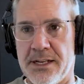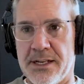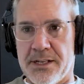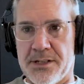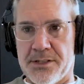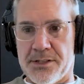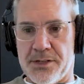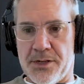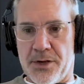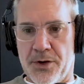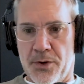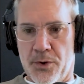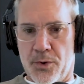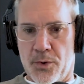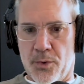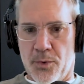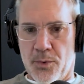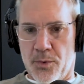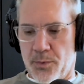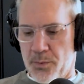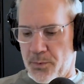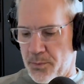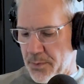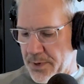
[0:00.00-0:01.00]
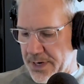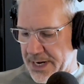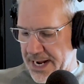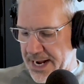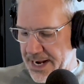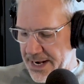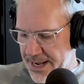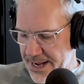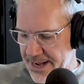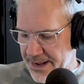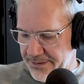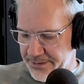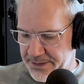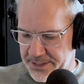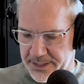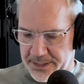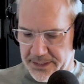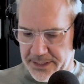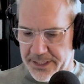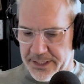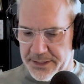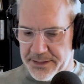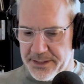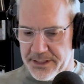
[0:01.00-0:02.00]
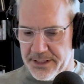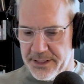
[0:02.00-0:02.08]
So what I have is a list